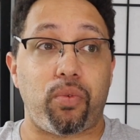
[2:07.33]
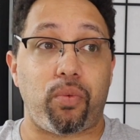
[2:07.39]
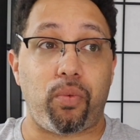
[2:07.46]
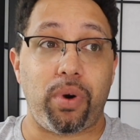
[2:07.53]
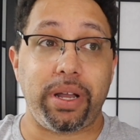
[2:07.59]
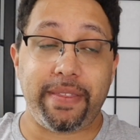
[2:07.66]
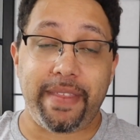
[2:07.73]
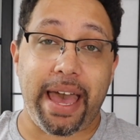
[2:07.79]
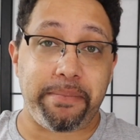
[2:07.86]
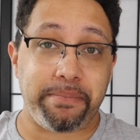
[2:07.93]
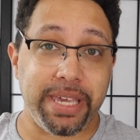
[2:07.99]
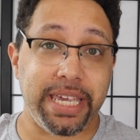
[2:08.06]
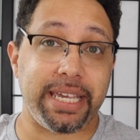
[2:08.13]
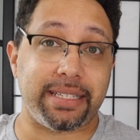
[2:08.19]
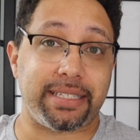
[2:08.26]
What that
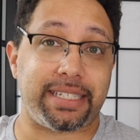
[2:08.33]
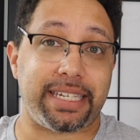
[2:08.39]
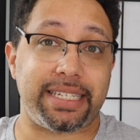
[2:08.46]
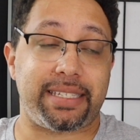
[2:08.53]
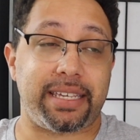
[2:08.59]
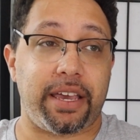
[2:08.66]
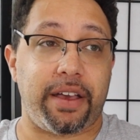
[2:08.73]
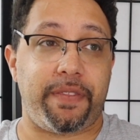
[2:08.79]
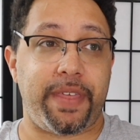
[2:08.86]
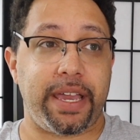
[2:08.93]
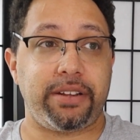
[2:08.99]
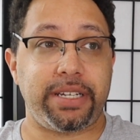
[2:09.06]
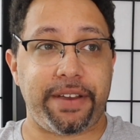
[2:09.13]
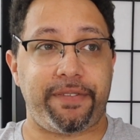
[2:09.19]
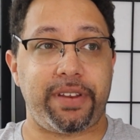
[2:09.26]
means is
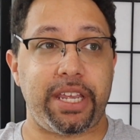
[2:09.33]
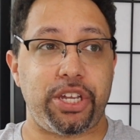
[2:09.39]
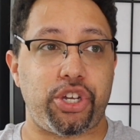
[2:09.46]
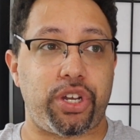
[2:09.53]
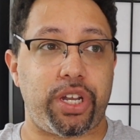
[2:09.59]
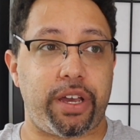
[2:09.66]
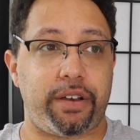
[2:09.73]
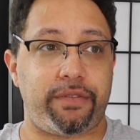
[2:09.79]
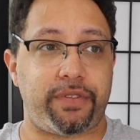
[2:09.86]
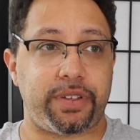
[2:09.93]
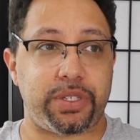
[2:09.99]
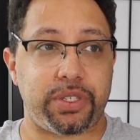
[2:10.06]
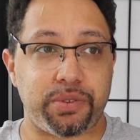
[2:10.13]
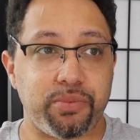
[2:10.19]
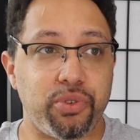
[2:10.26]
their definition of
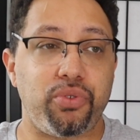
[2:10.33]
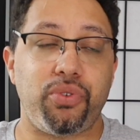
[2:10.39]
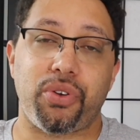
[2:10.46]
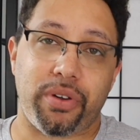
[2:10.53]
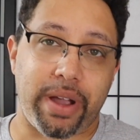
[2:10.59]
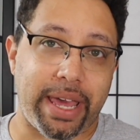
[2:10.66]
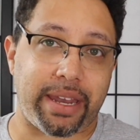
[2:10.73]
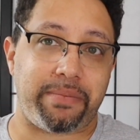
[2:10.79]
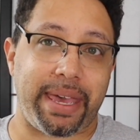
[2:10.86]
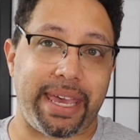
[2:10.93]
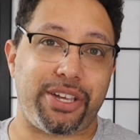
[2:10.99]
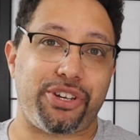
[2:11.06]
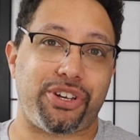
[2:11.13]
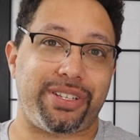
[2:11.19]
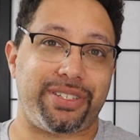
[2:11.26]
smoother
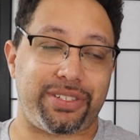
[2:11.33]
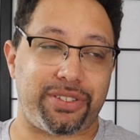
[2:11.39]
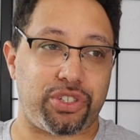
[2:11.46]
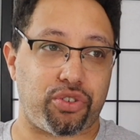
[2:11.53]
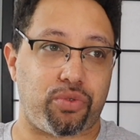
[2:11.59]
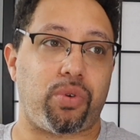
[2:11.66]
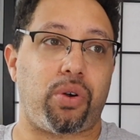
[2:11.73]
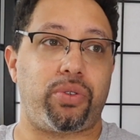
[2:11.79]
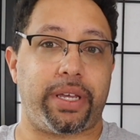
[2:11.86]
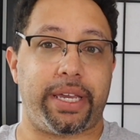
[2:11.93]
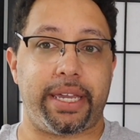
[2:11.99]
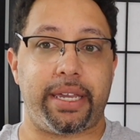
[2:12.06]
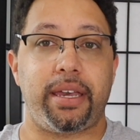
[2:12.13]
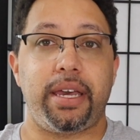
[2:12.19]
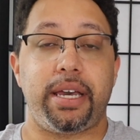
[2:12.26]
animations and
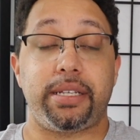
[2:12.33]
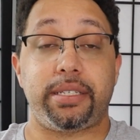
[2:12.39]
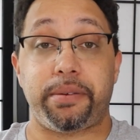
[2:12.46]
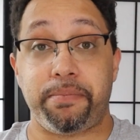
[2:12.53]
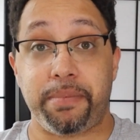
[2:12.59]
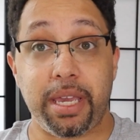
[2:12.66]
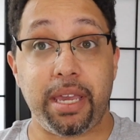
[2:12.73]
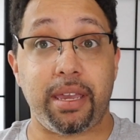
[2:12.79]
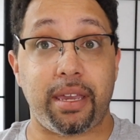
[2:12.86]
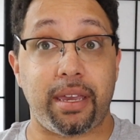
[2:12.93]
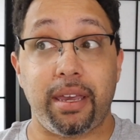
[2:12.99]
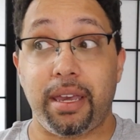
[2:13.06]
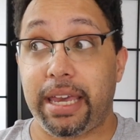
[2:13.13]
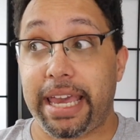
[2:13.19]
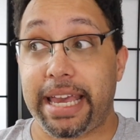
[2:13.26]
scrolling, to
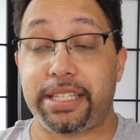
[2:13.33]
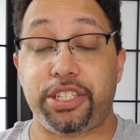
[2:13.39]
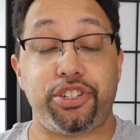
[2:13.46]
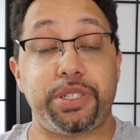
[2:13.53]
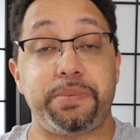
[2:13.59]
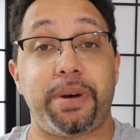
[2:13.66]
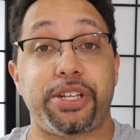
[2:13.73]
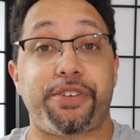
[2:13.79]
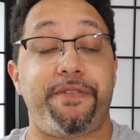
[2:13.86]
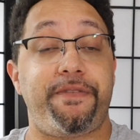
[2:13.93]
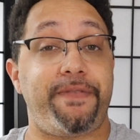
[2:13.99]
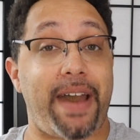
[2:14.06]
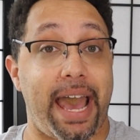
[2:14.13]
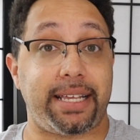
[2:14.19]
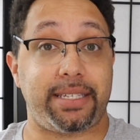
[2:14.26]
me, it's just much
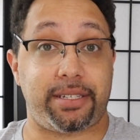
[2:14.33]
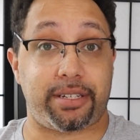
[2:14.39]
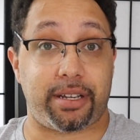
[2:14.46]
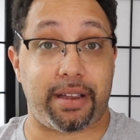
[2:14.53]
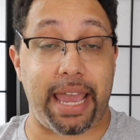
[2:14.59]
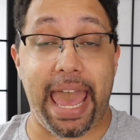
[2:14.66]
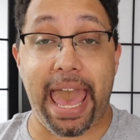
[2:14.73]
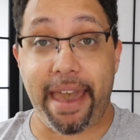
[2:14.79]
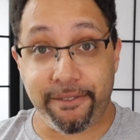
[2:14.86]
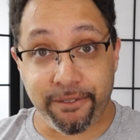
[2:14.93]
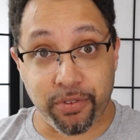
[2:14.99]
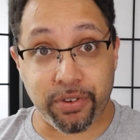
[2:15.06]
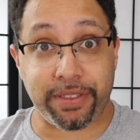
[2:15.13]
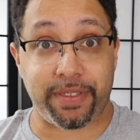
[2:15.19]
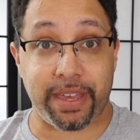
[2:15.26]
faster.
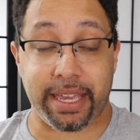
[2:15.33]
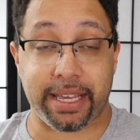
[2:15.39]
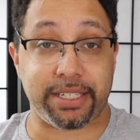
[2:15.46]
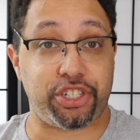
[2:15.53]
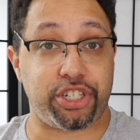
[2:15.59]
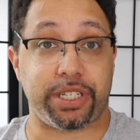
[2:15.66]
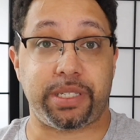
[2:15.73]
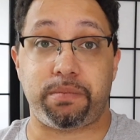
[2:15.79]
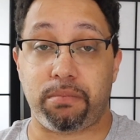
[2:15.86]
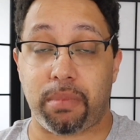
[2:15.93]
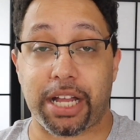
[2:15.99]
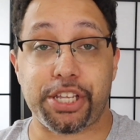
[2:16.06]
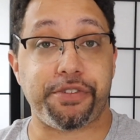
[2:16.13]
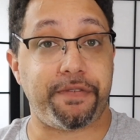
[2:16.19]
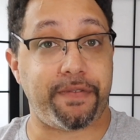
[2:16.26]
Everything is just
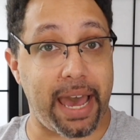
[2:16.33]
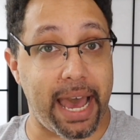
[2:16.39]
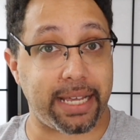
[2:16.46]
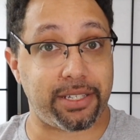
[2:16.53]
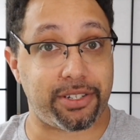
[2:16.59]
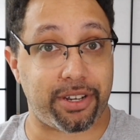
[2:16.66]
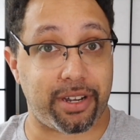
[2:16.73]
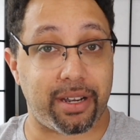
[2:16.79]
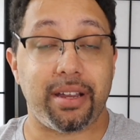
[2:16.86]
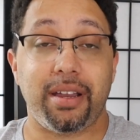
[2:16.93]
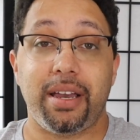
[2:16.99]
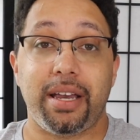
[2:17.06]
much faster.